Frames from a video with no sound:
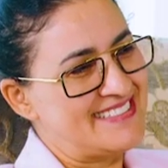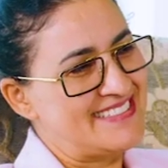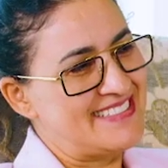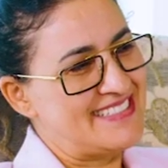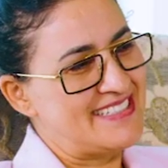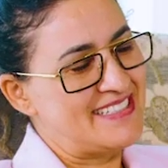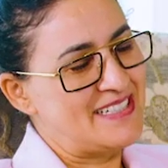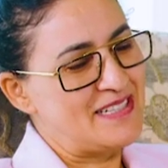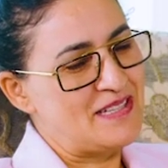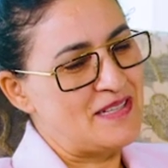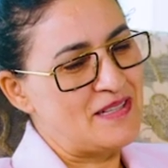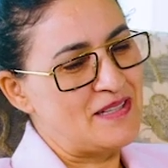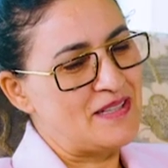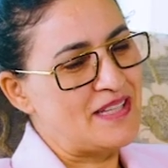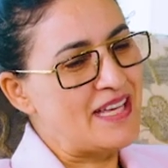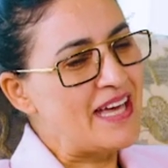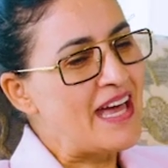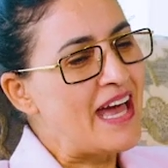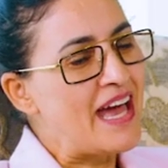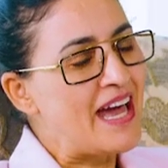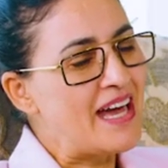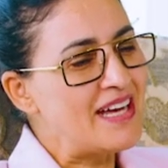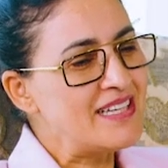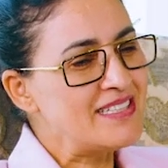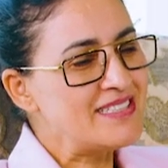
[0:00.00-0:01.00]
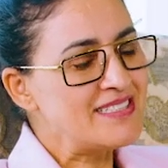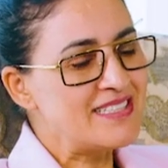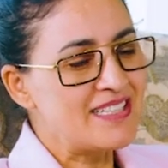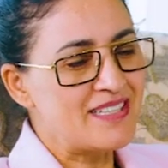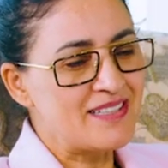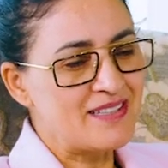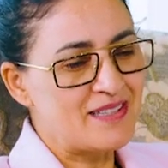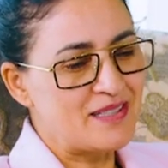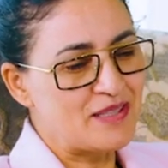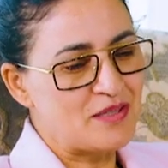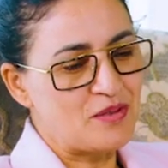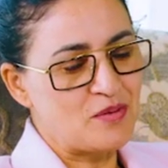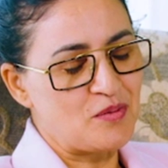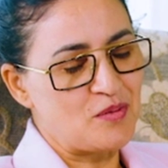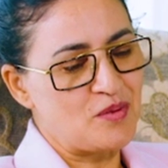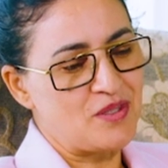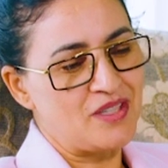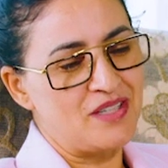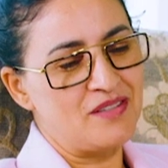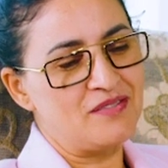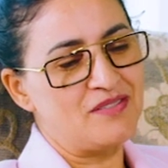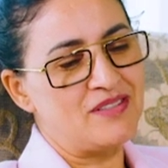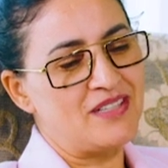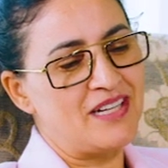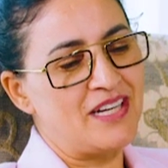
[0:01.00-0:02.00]
the hats, I think
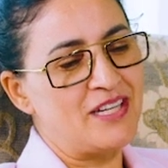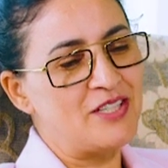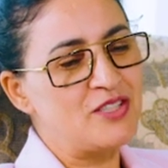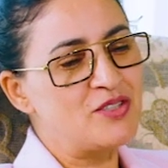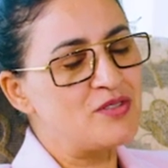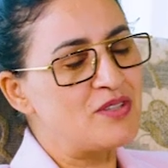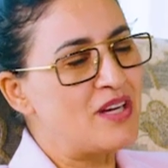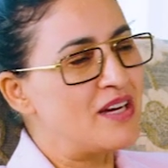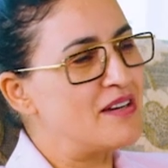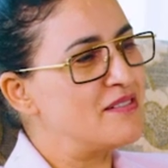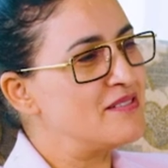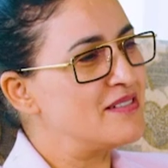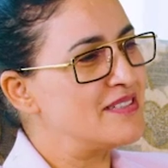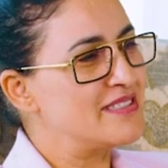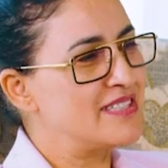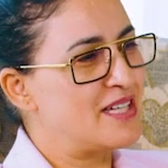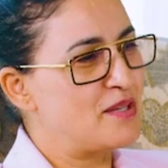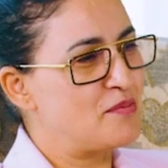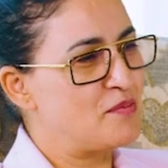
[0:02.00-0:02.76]
wherever I traveled,